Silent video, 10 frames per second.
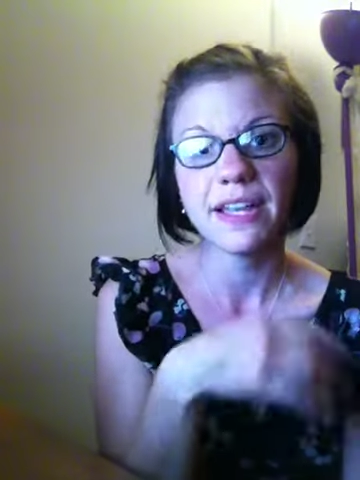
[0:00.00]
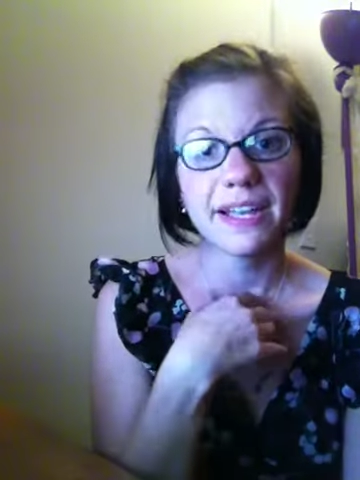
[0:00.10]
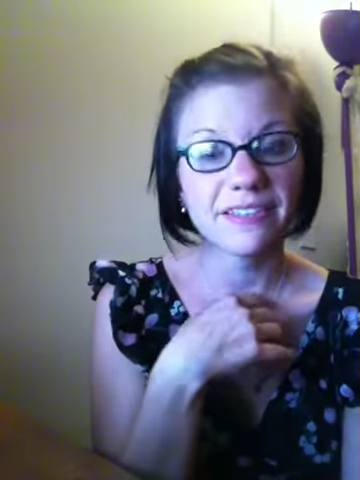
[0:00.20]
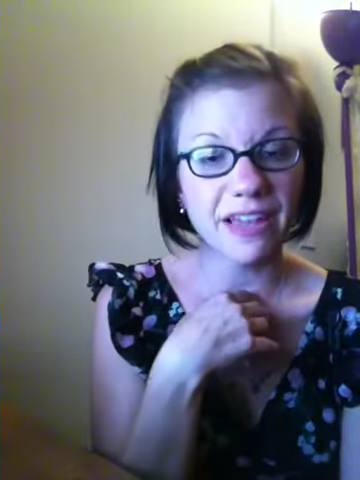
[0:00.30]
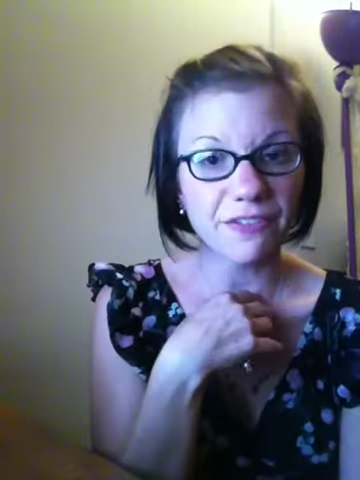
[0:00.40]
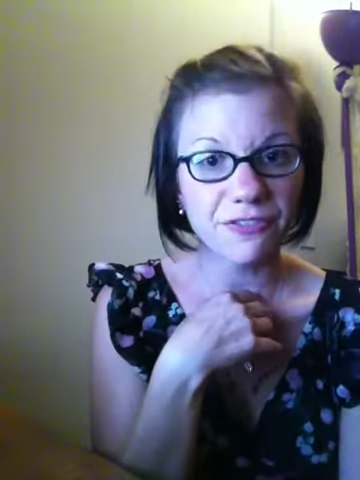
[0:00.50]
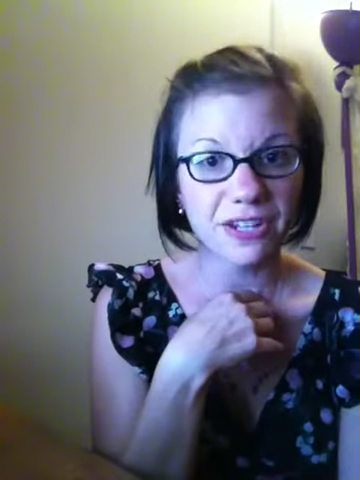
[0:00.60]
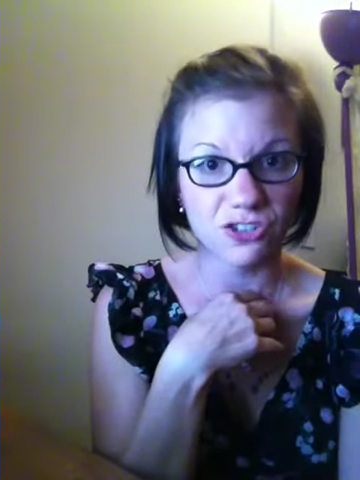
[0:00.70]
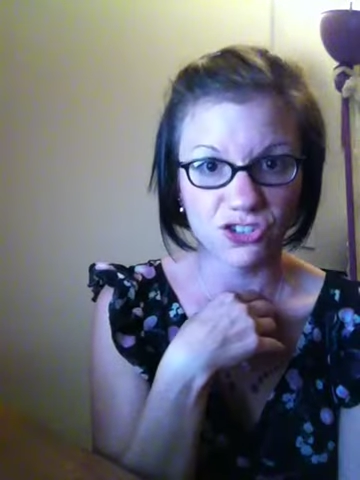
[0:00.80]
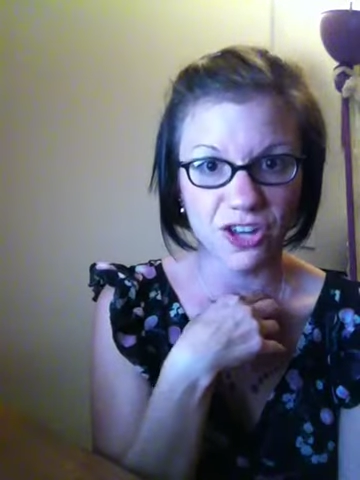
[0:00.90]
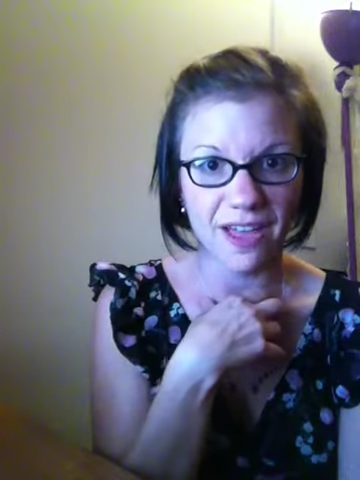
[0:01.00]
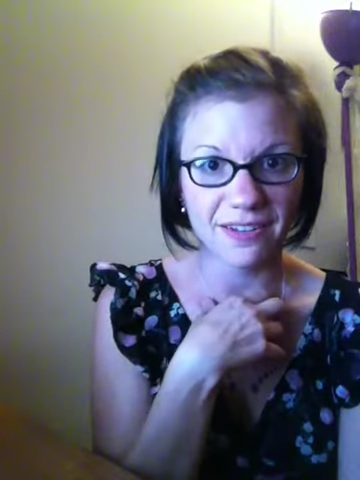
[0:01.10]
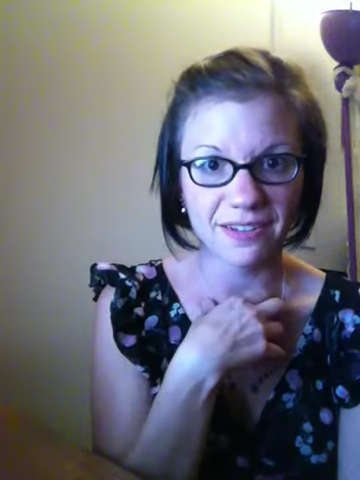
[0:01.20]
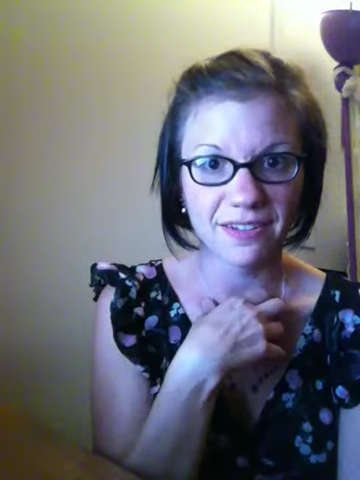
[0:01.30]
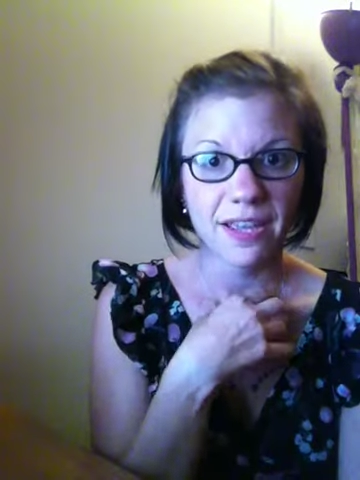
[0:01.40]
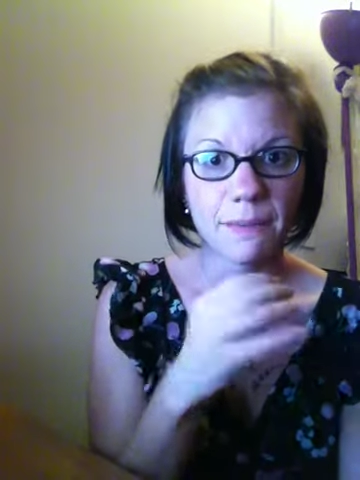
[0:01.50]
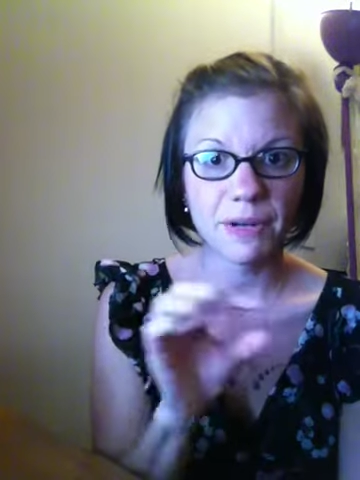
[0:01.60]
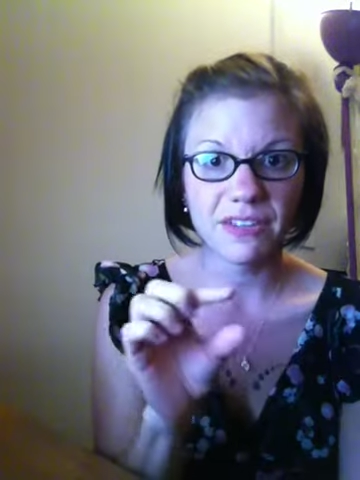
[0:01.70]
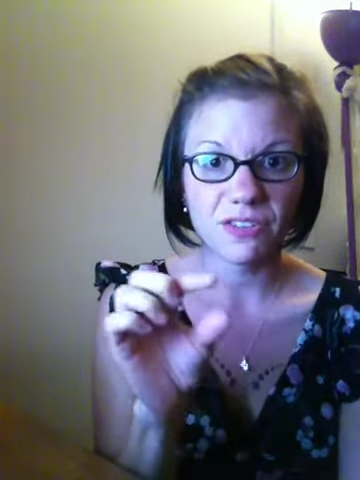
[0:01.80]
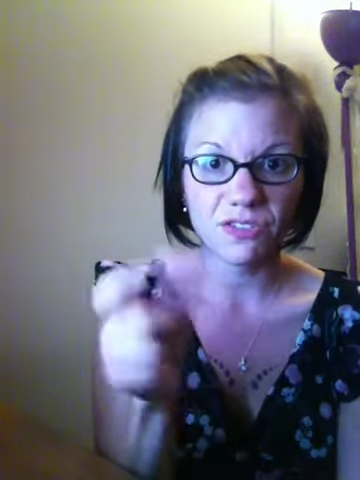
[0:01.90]
It's not finished yet,
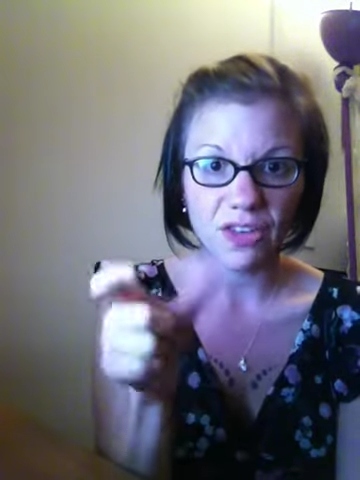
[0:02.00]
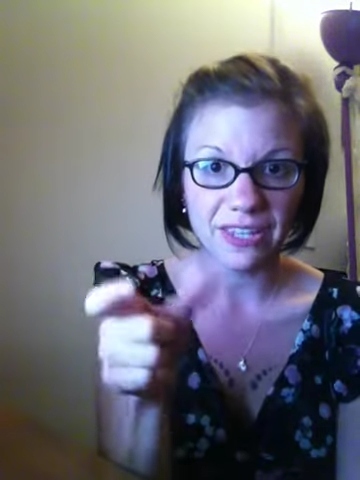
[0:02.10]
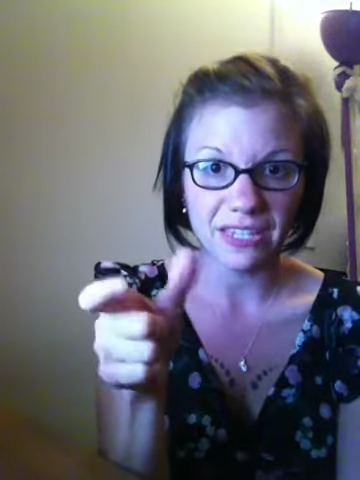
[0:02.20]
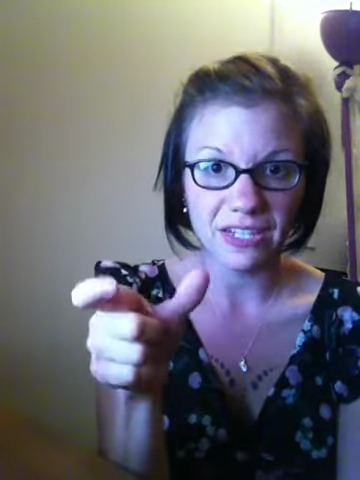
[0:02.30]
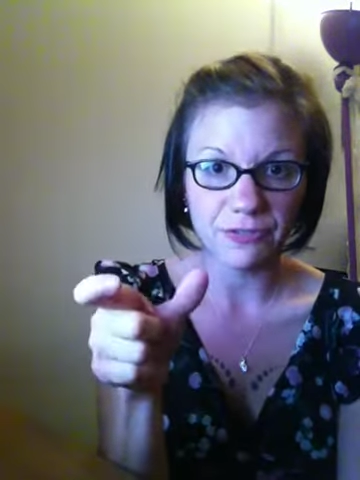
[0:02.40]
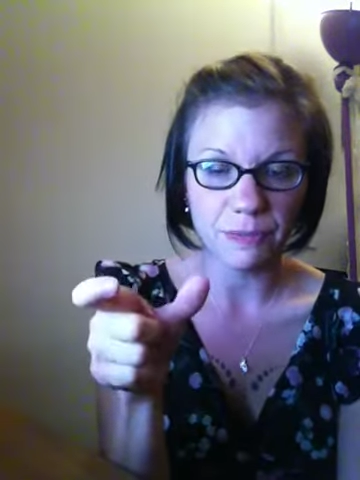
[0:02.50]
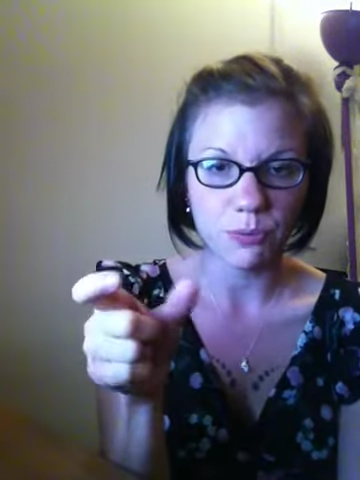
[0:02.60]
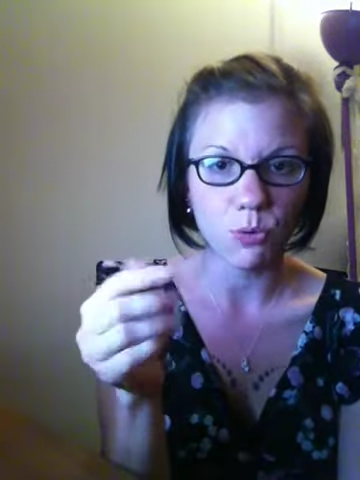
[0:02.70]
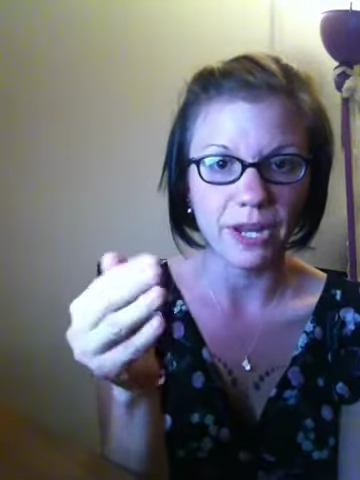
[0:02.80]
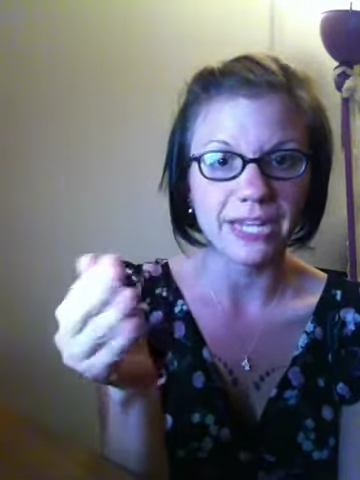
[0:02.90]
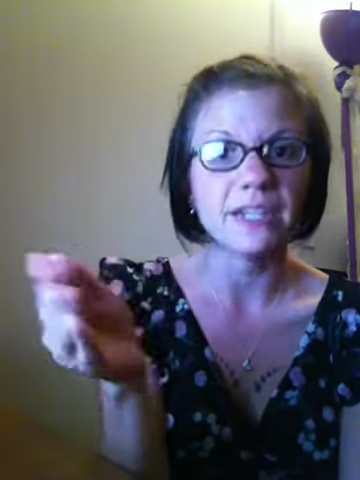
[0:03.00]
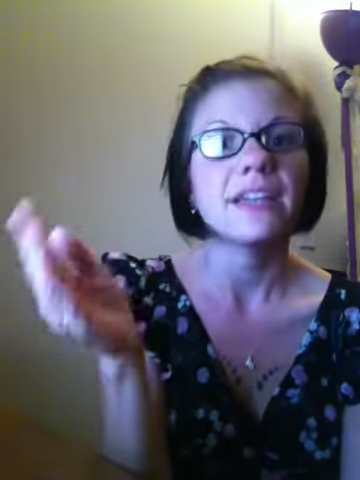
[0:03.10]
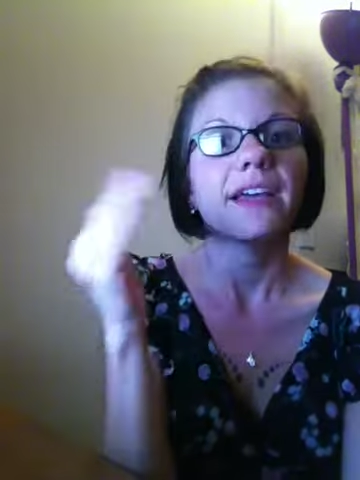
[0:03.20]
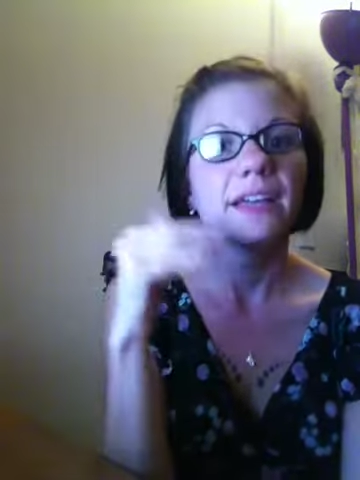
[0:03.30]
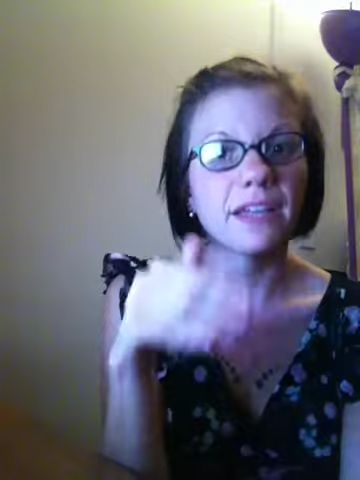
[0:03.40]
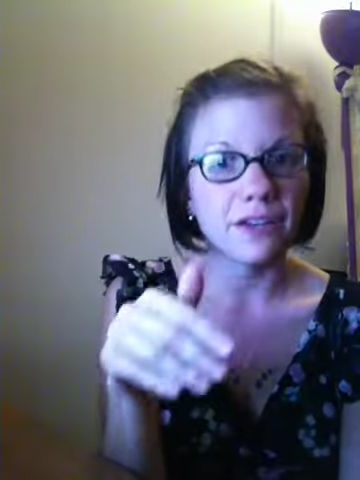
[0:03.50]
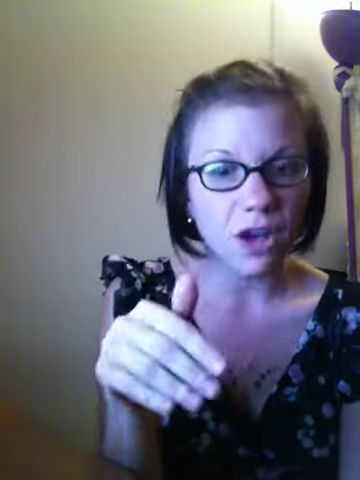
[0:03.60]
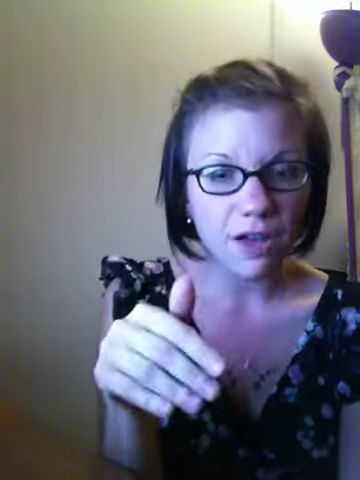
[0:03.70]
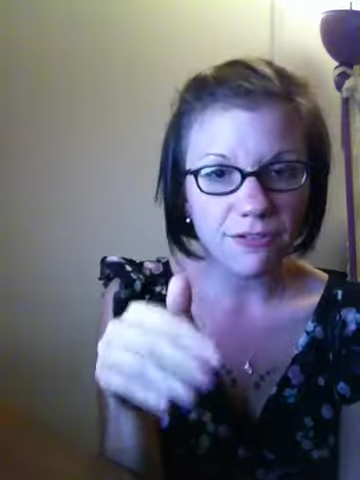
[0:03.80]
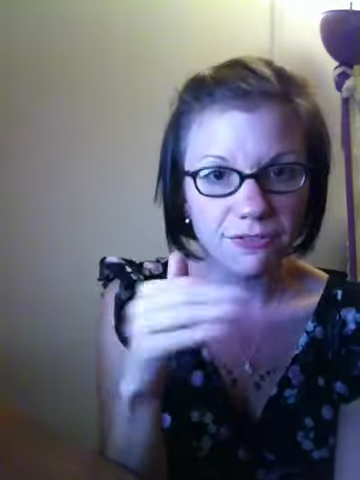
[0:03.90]
but it's a slightly different point
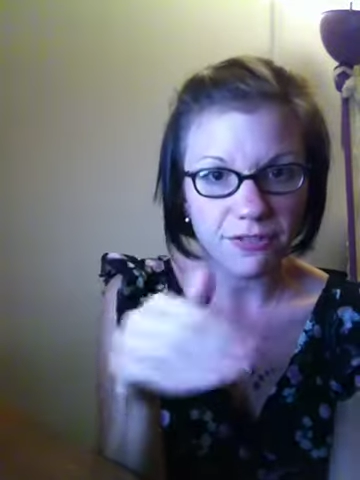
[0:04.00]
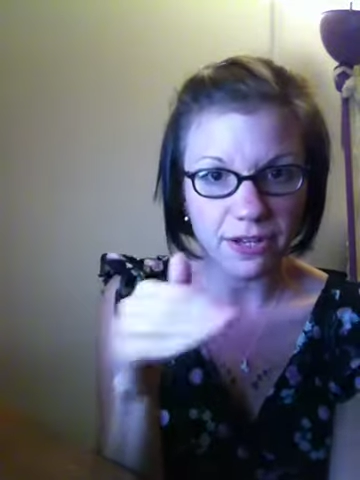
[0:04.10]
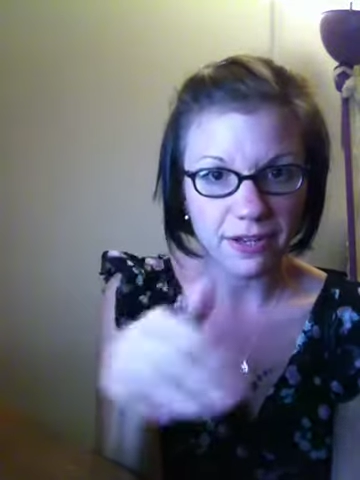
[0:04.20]
enough,